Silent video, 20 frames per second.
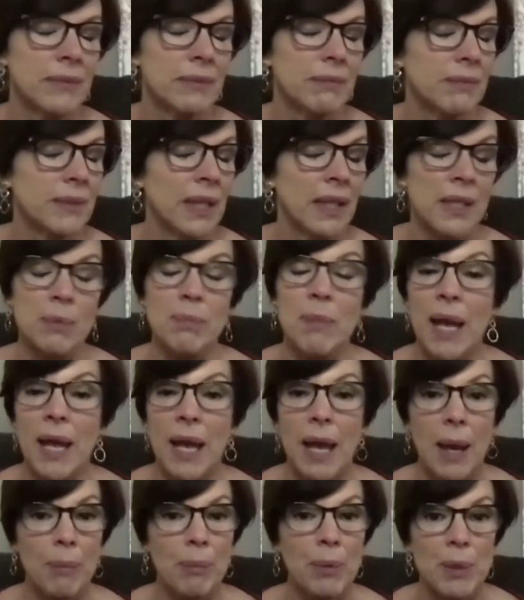it's my
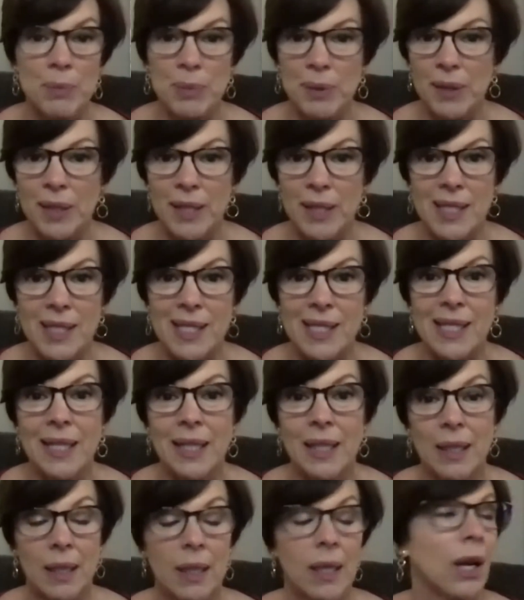happy place.
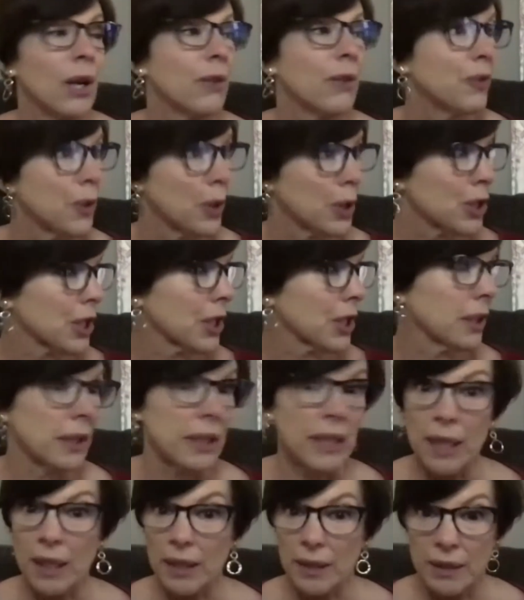
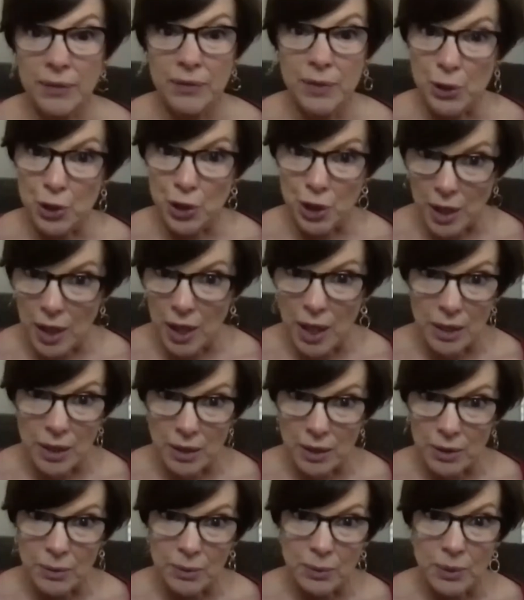Unfortunately, I live in
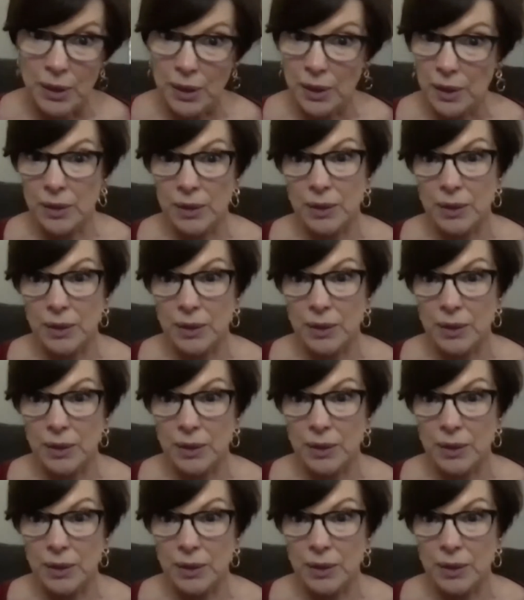Chicago, where